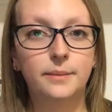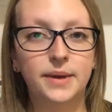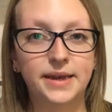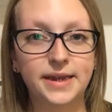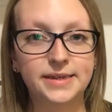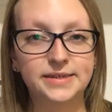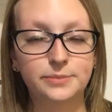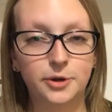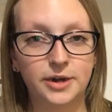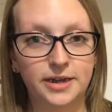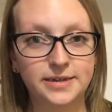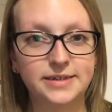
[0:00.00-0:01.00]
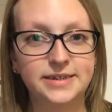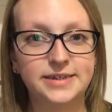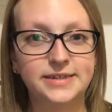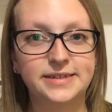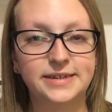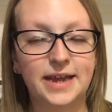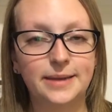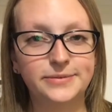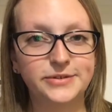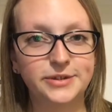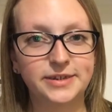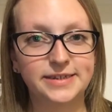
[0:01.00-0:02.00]
my next product is an
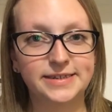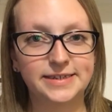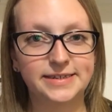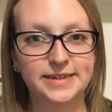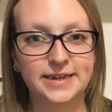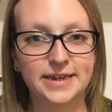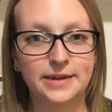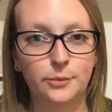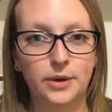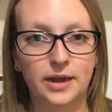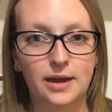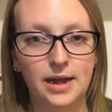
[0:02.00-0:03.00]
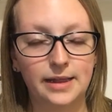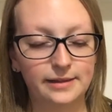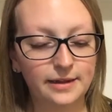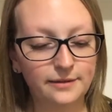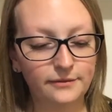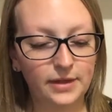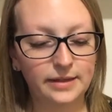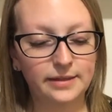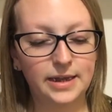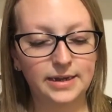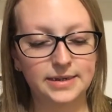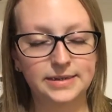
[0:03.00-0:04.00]
absolute necessity where I live and
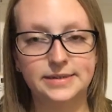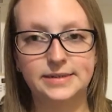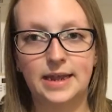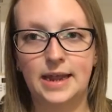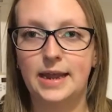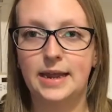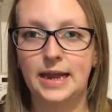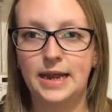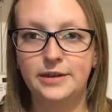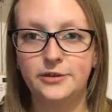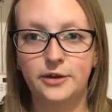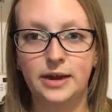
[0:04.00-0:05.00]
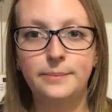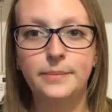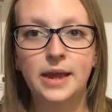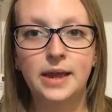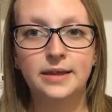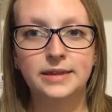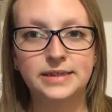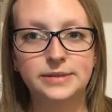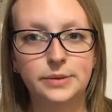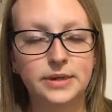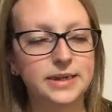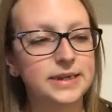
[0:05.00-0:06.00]
that is a hand cream.
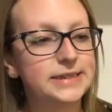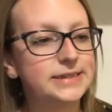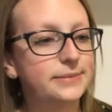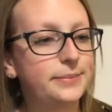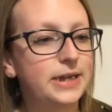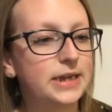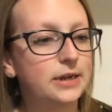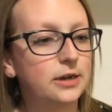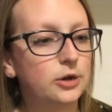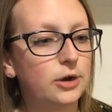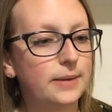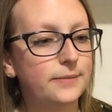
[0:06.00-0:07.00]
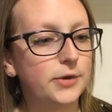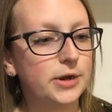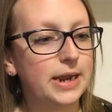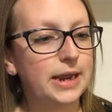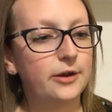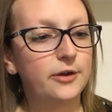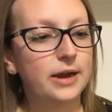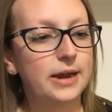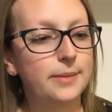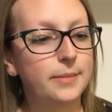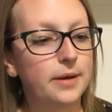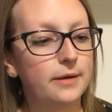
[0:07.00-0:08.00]
This one is the pink grapefruit hand
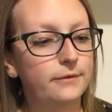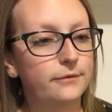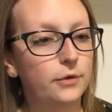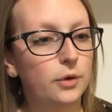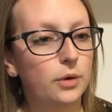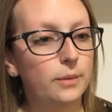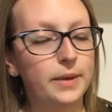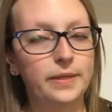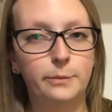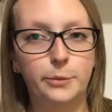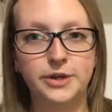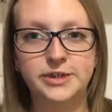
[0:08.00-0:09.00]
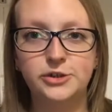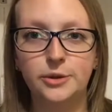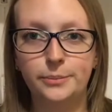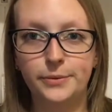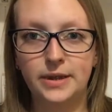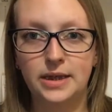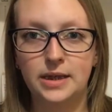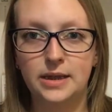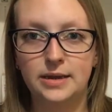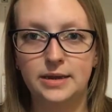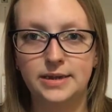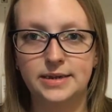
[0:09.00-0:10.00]
cream from the Body Shop
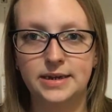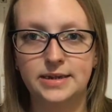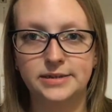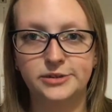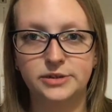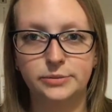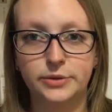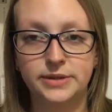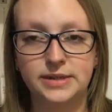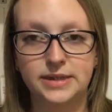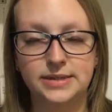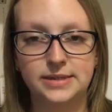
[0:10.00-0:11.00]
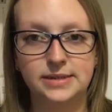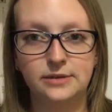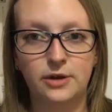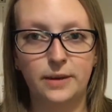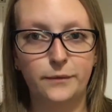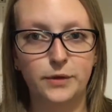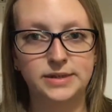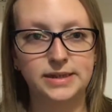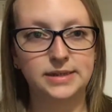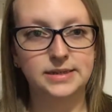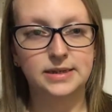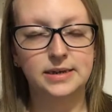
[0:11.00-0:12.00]
and it is just what it says. It's a grapefruit
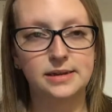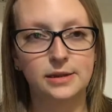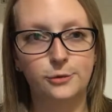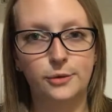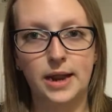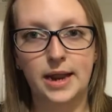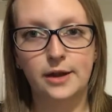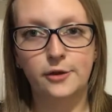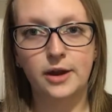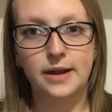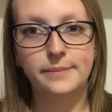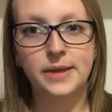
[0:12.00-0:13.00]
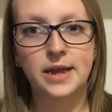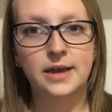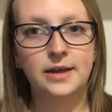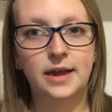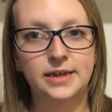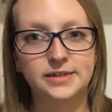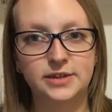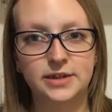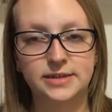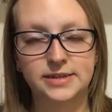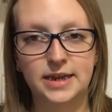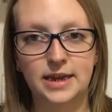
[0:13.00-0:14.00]
scented little hand cream. As you
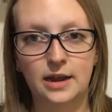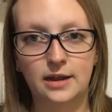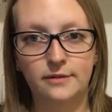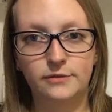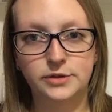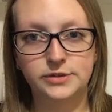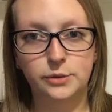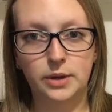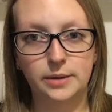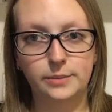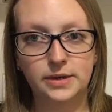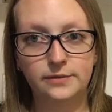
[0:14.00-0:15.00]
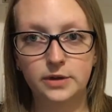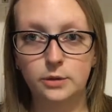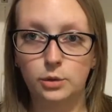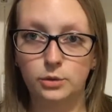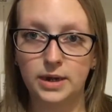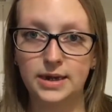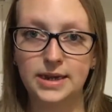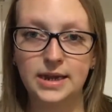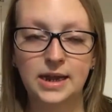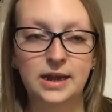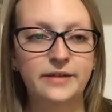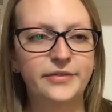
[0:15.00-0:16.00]
can see I've used quite a bit of it
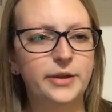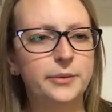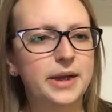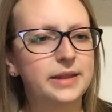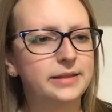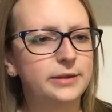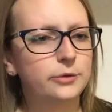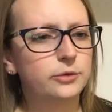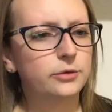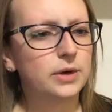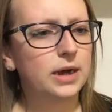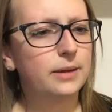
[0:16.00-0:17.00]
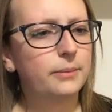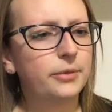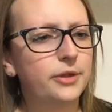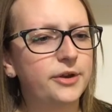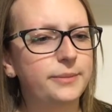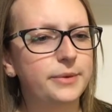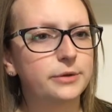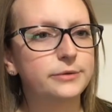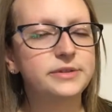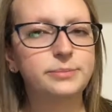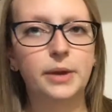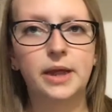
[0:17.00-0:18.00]
already. They're quite little, um, 30
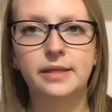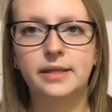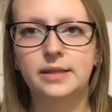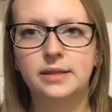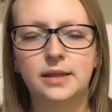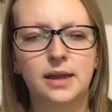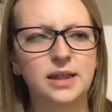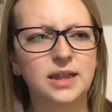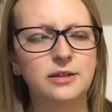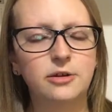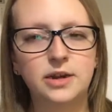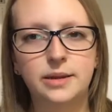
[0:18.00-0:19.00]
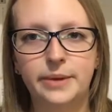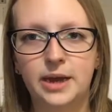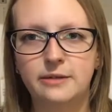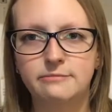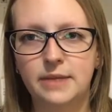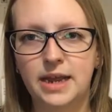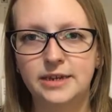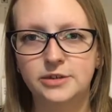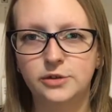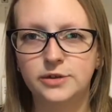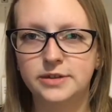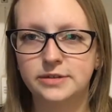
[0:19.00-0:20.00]
mils, but I think they're only about
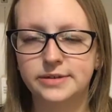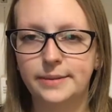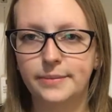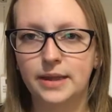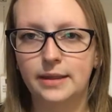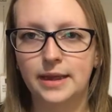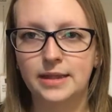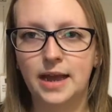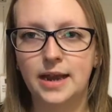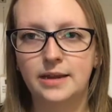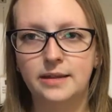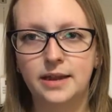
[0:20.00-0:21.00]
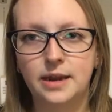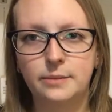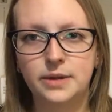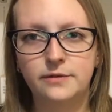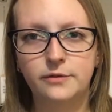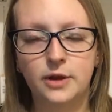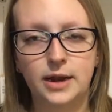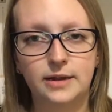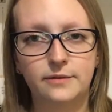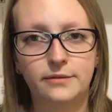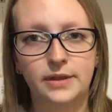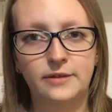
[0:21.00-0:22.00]
$8 or something like that and they come in a
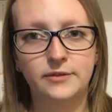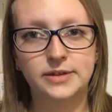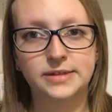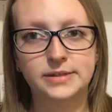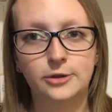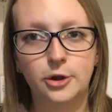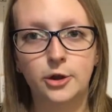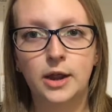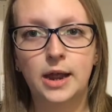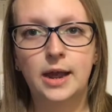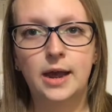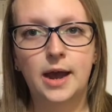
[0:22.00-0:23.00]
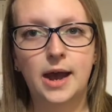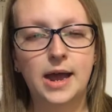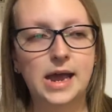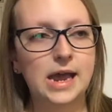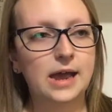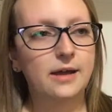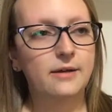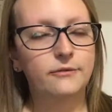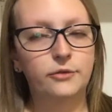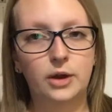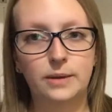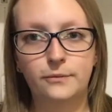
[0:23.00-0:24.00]
variety of flavours. So I
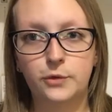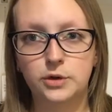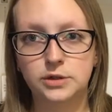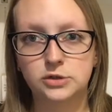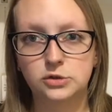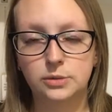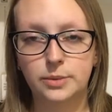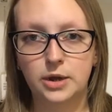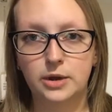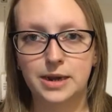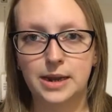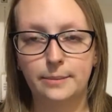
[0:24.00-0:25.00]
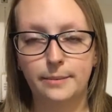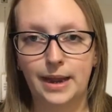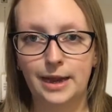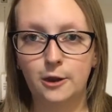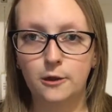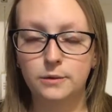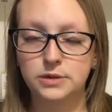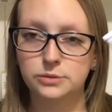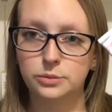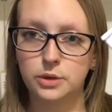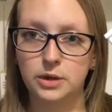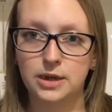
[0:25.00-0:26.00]
have grapefruit, strawberry and mango
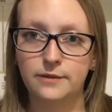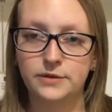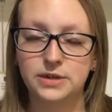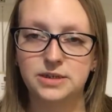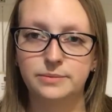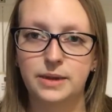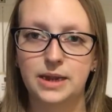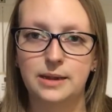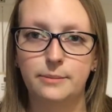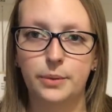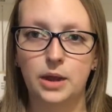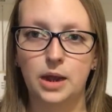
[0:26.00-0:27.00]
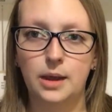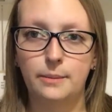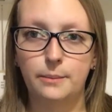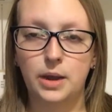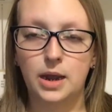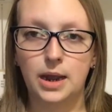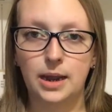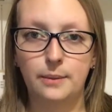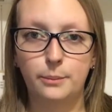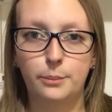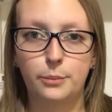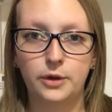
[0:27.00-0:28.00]
which were gifted to me by
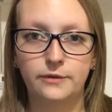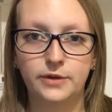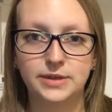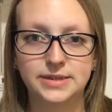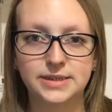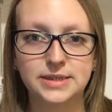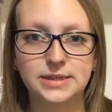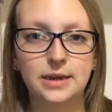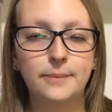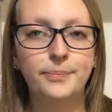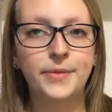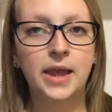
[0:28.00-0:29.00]
my boyfriend's sister